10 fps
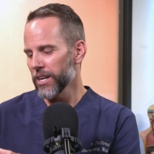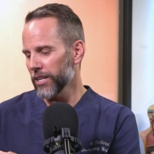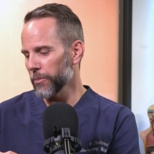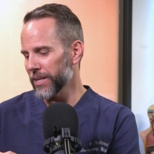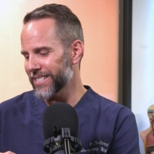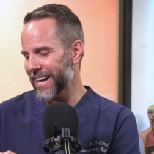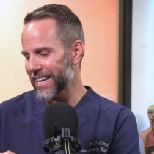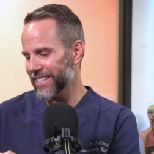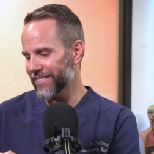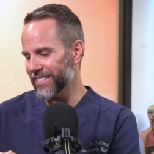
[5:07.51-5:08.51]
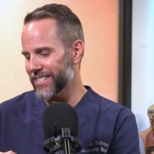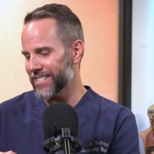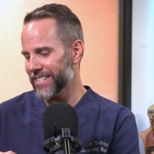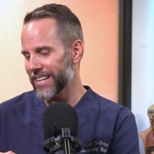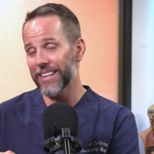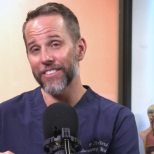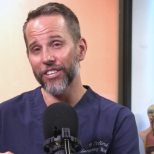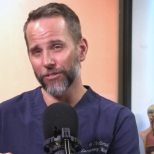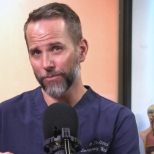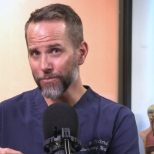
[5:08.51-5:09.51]
It'll be attached at the skin and the
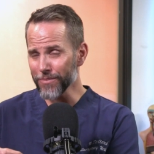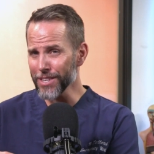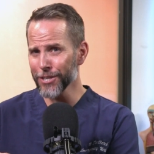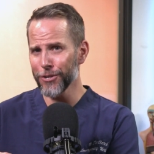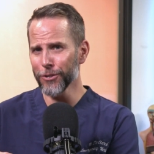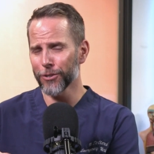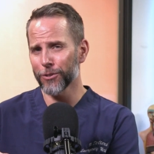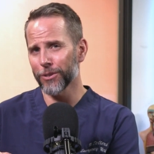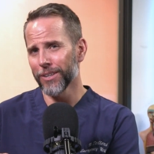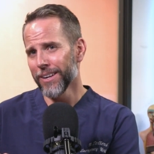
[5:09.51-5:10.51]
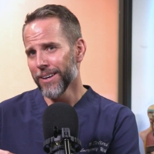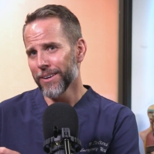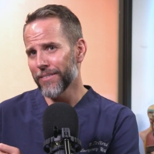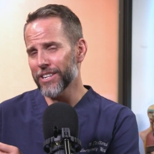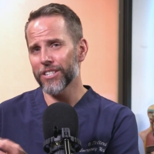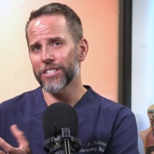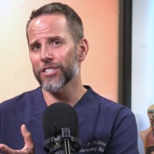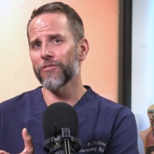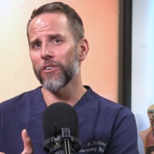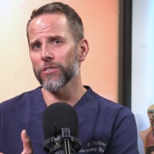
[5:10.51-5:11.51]
cuticle, eventually
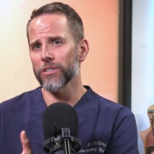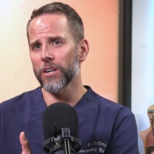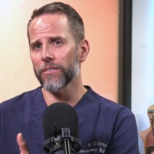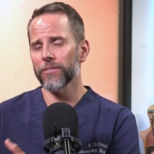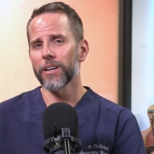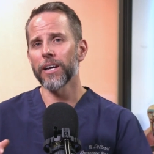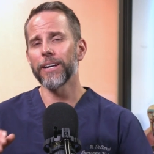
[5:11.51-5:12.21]
just falls off.